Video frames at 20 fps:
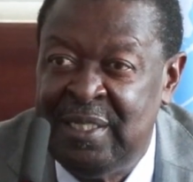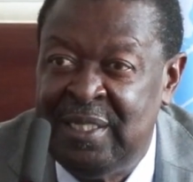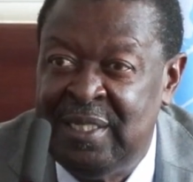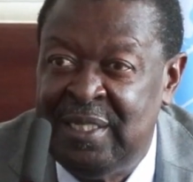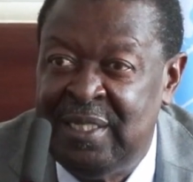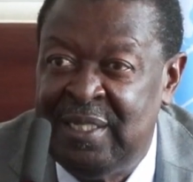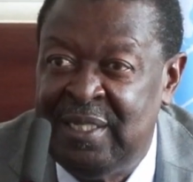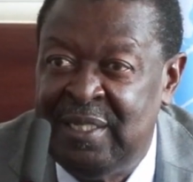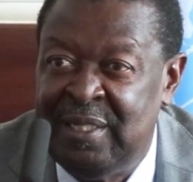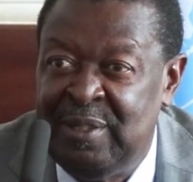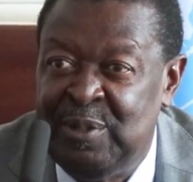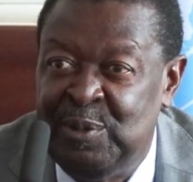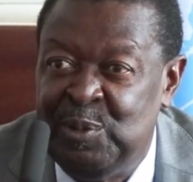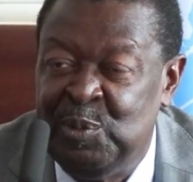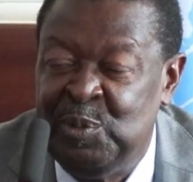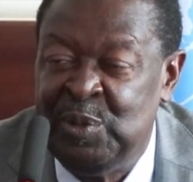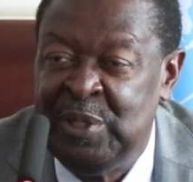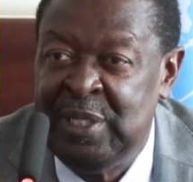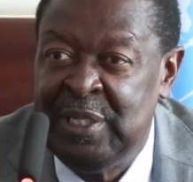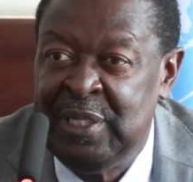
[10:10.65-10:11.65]

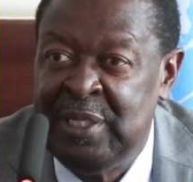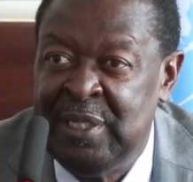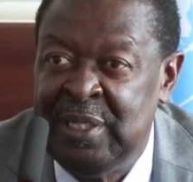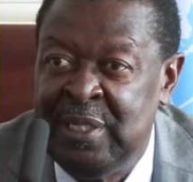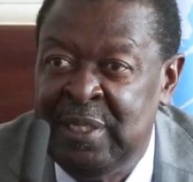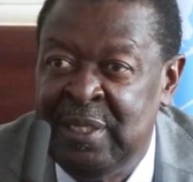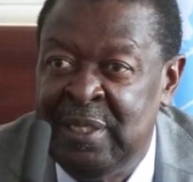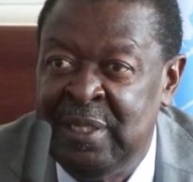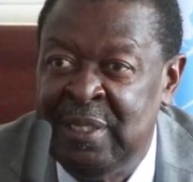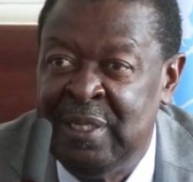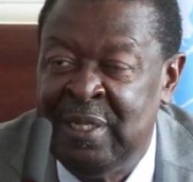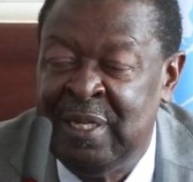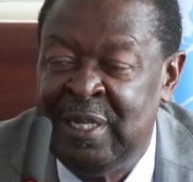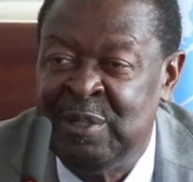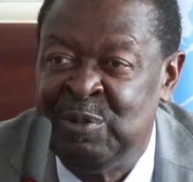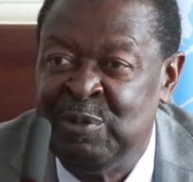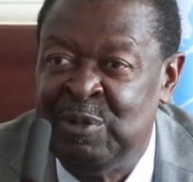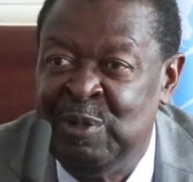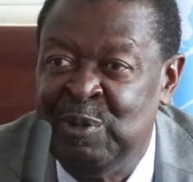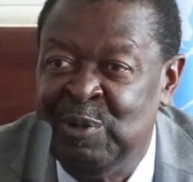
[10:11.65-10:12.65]
as
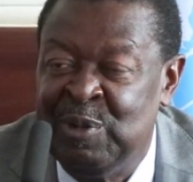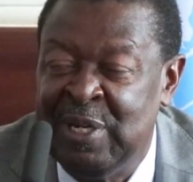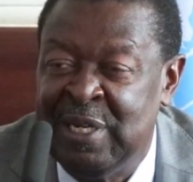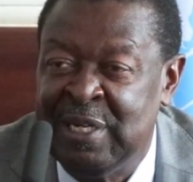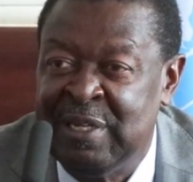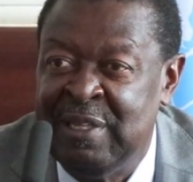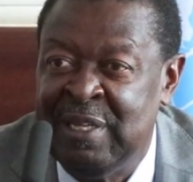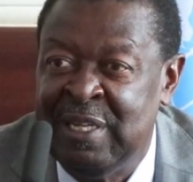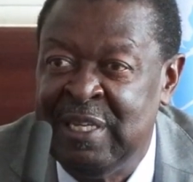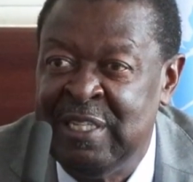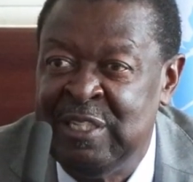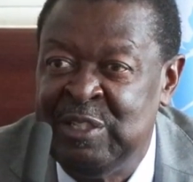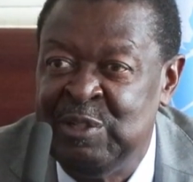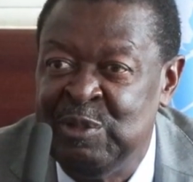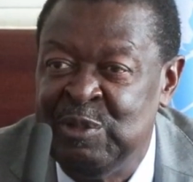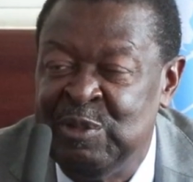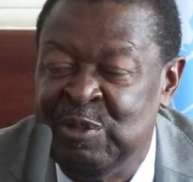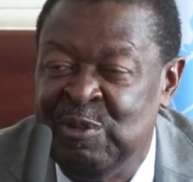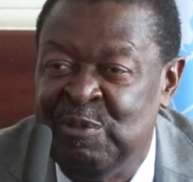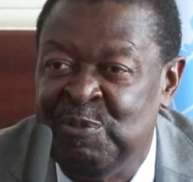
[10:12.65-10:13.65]
we look at the
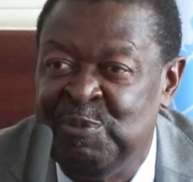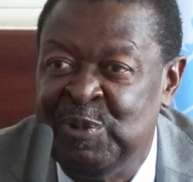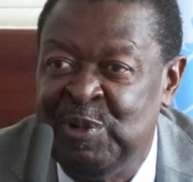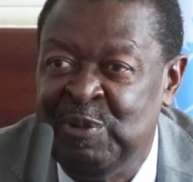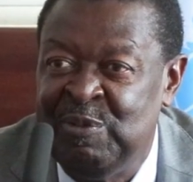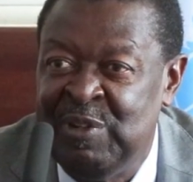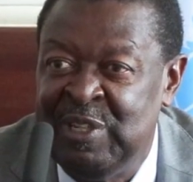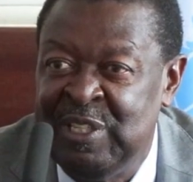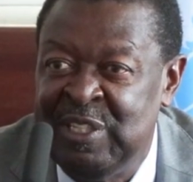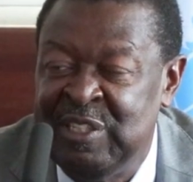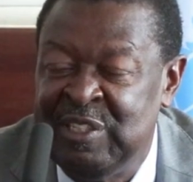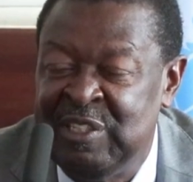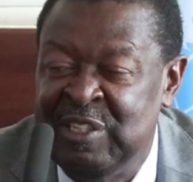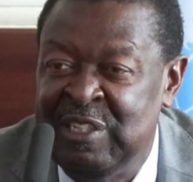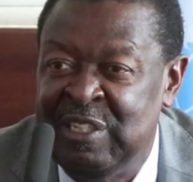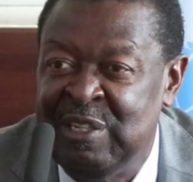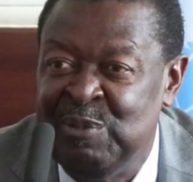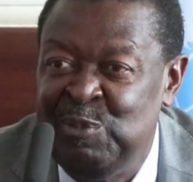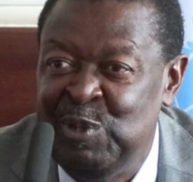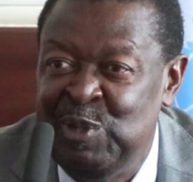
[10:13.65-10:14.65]
issues of privileges
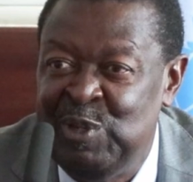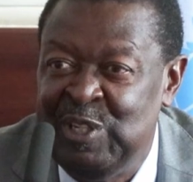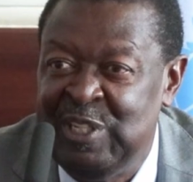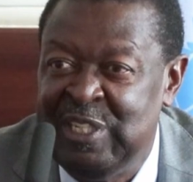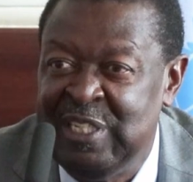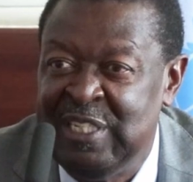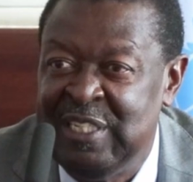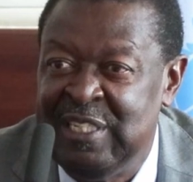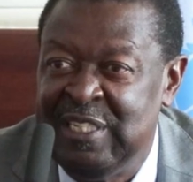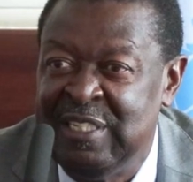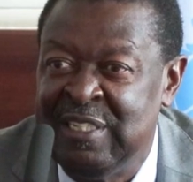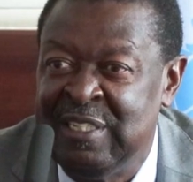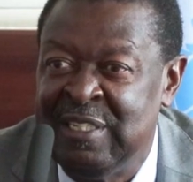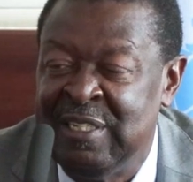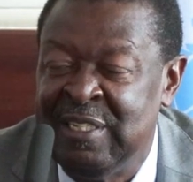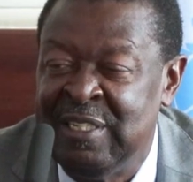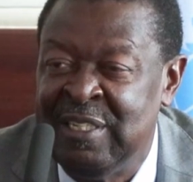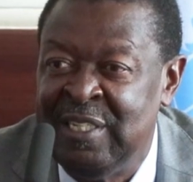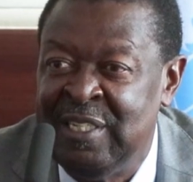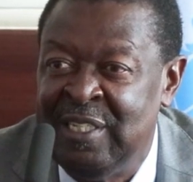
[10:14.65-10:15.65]
and
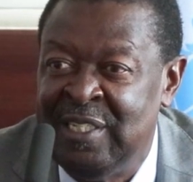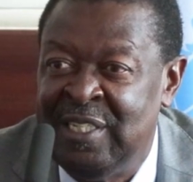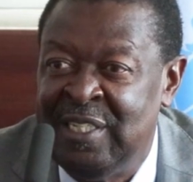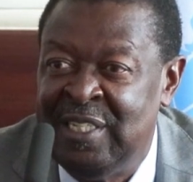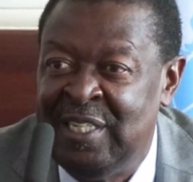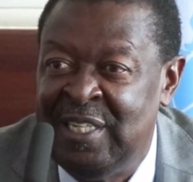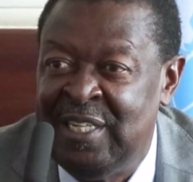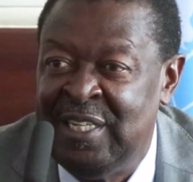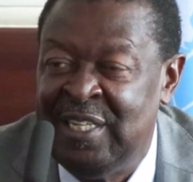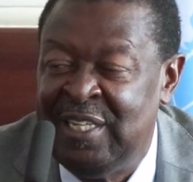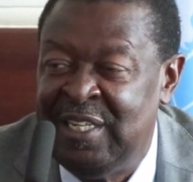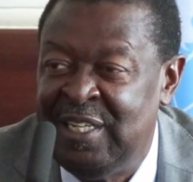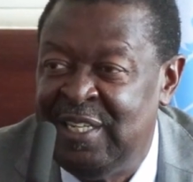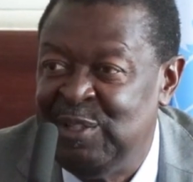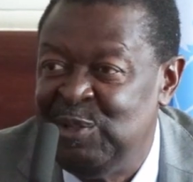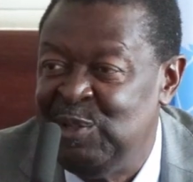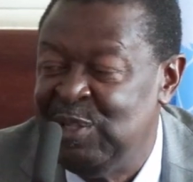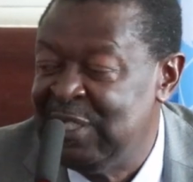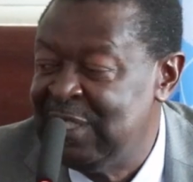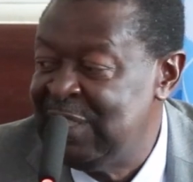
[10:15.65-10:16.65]
immunities,
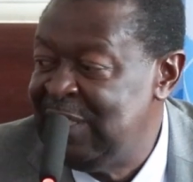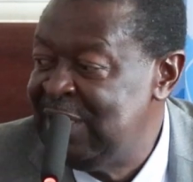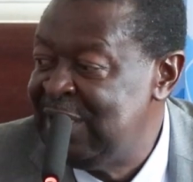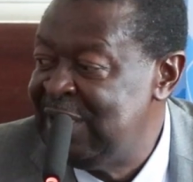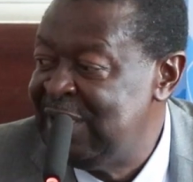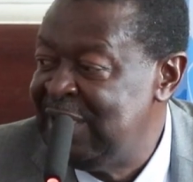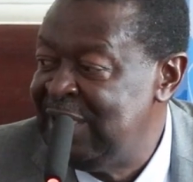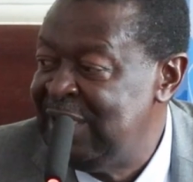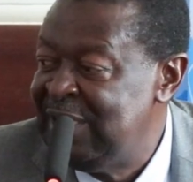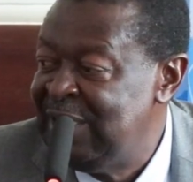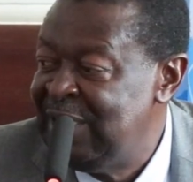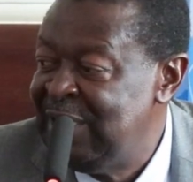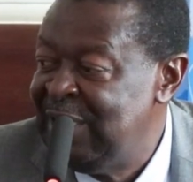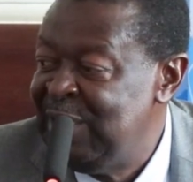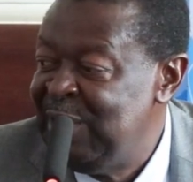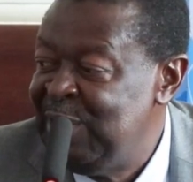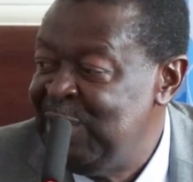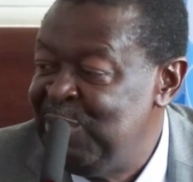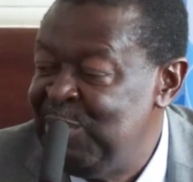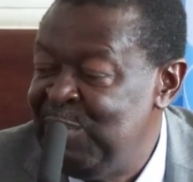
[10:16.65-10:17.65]
Your Excellency,
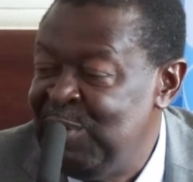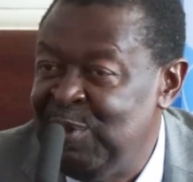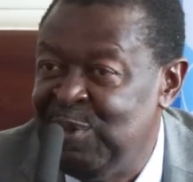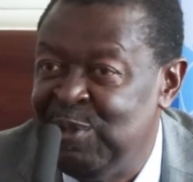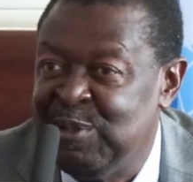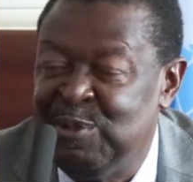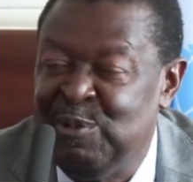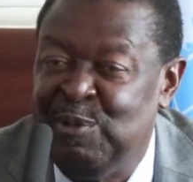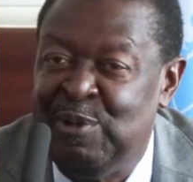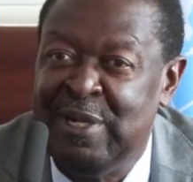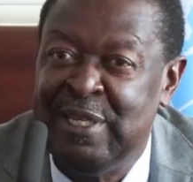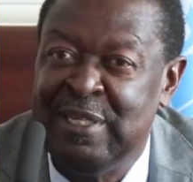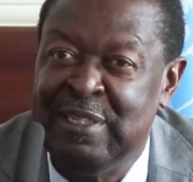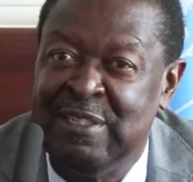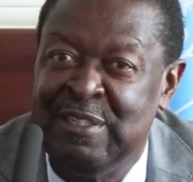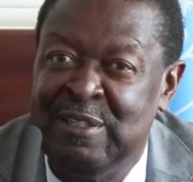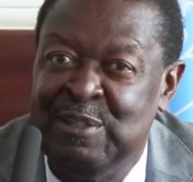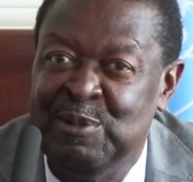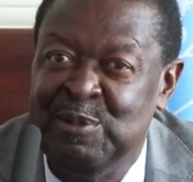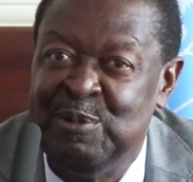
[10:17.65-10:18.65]
we also
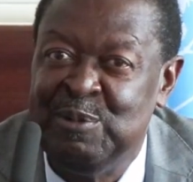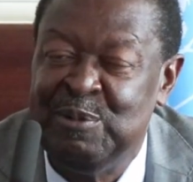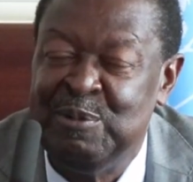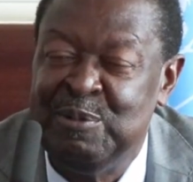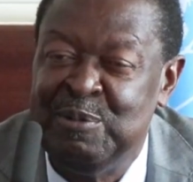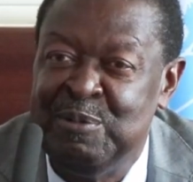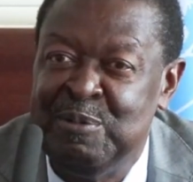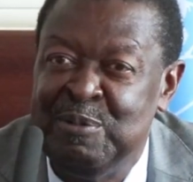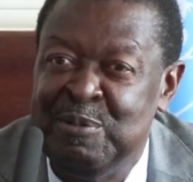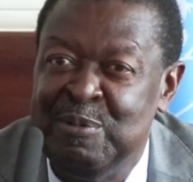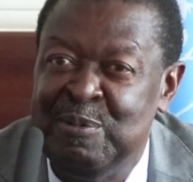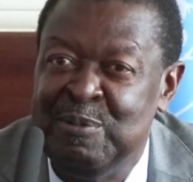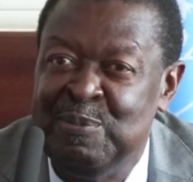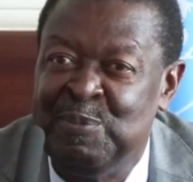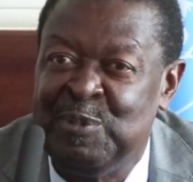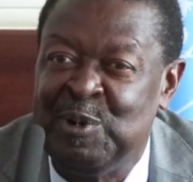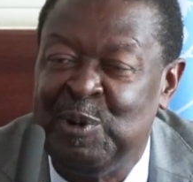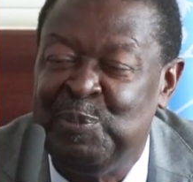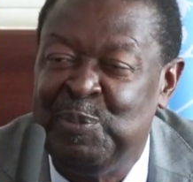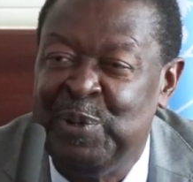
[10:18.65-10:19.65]
want to
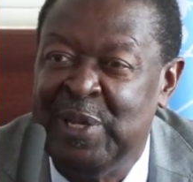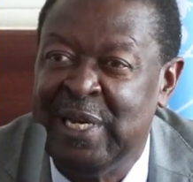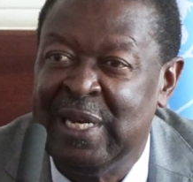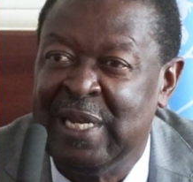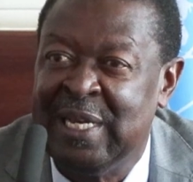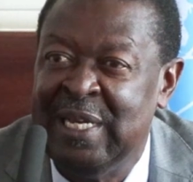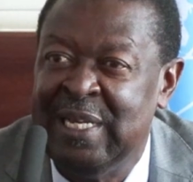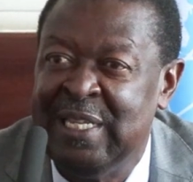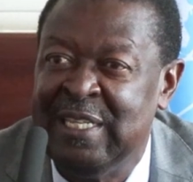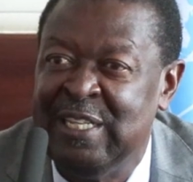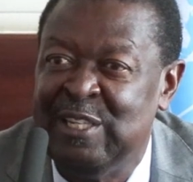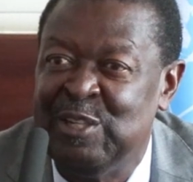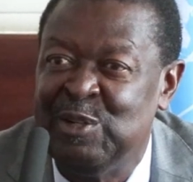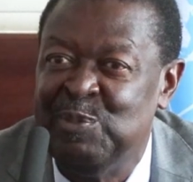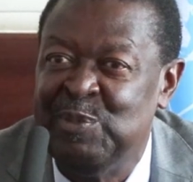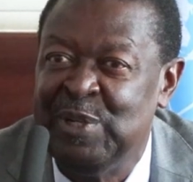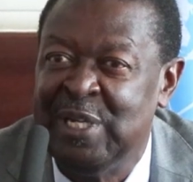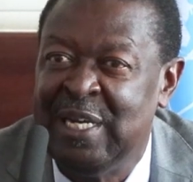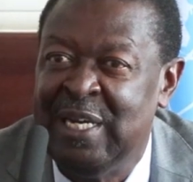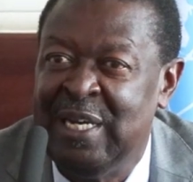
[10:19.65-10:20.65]
propel Kenya
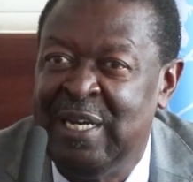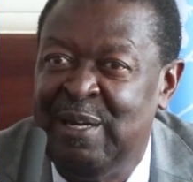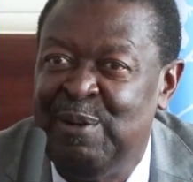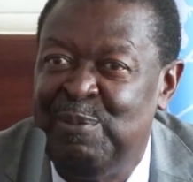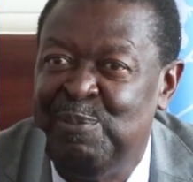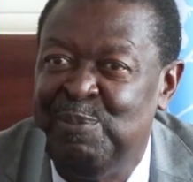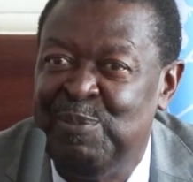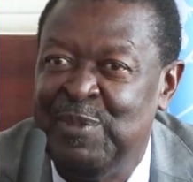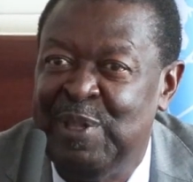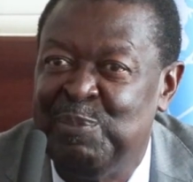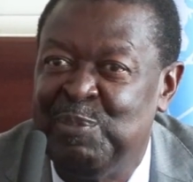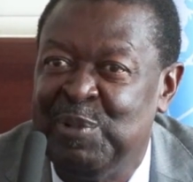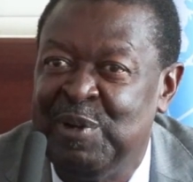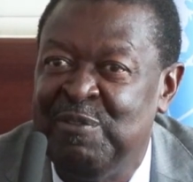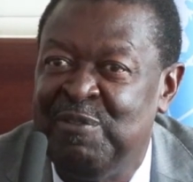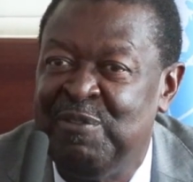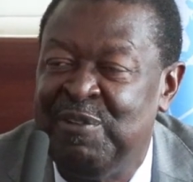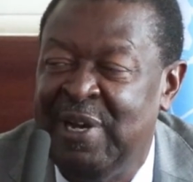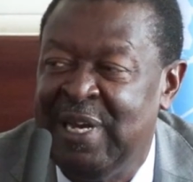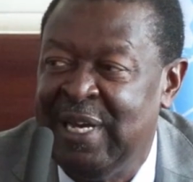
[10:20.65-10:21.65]
to become the
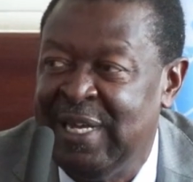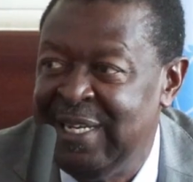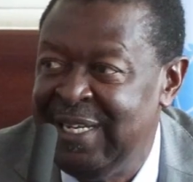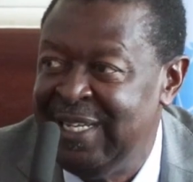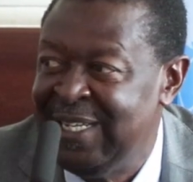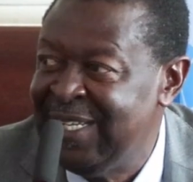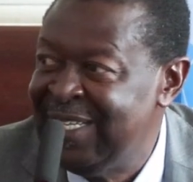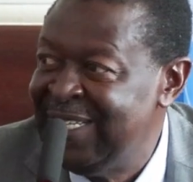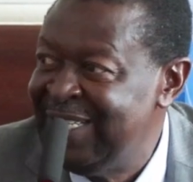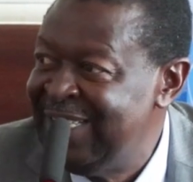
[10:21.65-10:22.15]
preferred